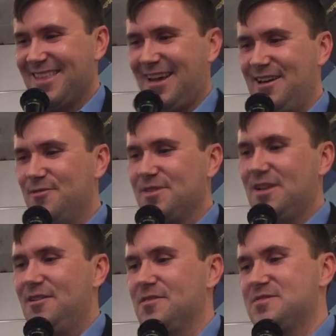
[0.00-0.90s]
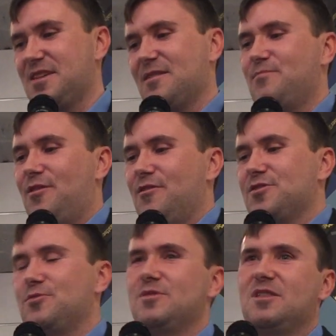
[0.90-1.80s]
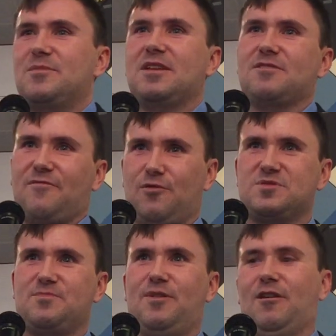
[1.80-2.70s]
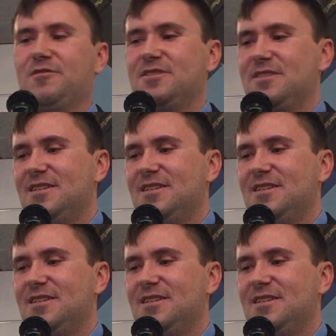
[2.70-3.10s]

I don't tell the second part to eliminate the first part.